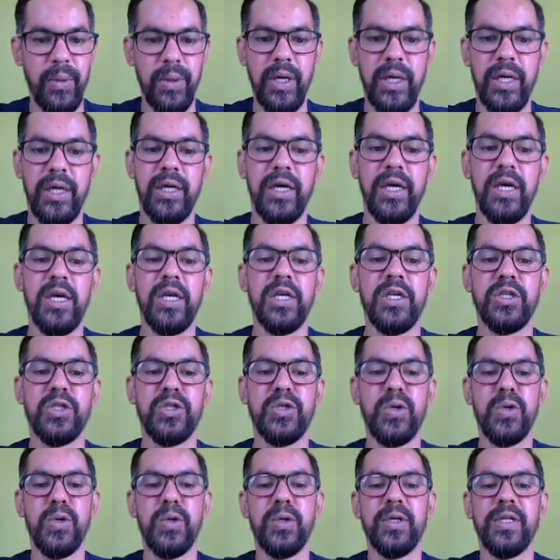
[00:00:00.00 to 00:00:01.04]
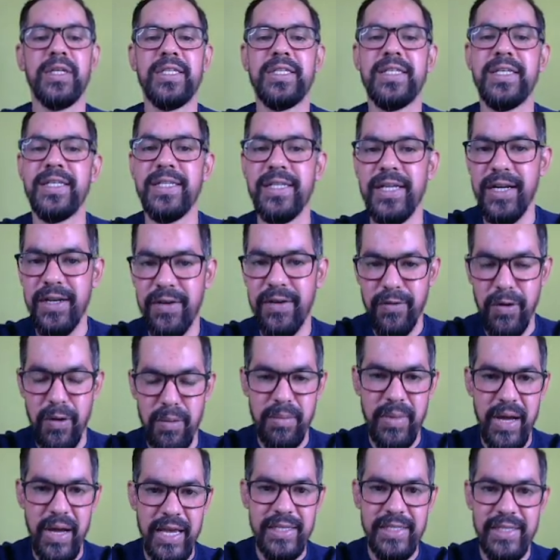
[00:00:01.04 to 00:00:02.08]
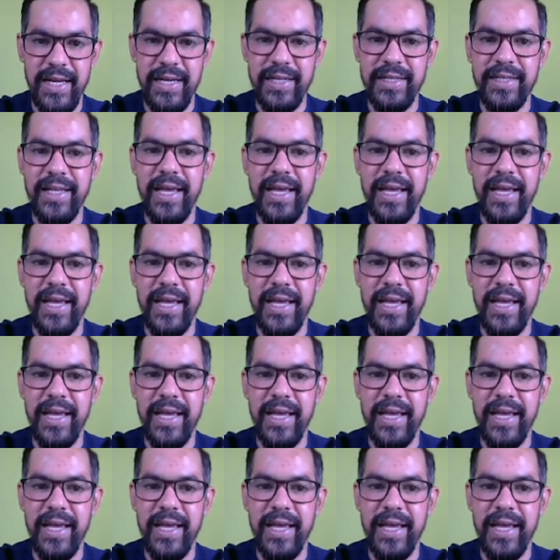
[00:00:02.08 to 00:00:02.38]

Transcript: Okay, so this is it from my side.